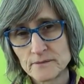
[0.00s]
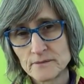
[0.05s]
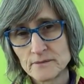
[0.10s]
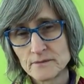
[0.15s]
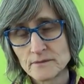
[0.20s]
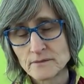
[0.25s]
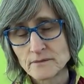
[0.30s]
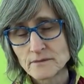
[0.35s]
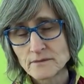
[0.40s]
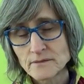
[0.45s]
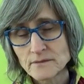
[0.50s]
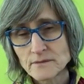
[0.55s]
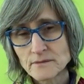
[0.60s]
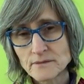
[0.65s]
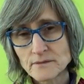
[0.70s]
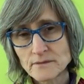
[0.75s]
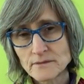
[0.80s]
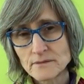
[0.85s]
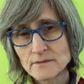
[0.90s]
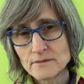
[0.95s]

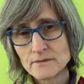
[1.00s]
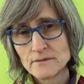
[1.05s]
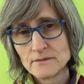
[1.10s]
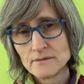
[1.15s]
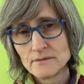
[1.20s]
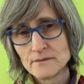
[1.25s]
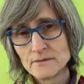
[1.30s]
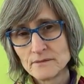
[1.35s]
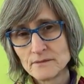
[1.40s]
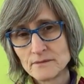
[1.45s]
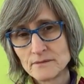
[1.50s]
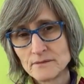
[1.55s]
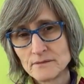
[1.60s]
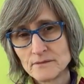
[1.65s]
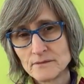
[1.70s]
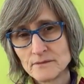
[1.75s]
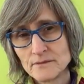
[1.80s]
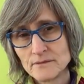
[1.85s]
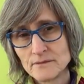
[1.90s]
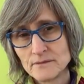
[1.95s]

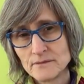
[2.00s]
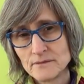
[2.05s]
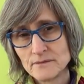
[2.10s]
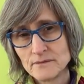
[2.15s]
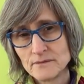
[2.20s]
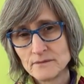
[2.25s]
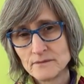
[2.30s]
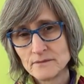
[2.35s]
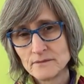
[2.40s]
Nothing is said.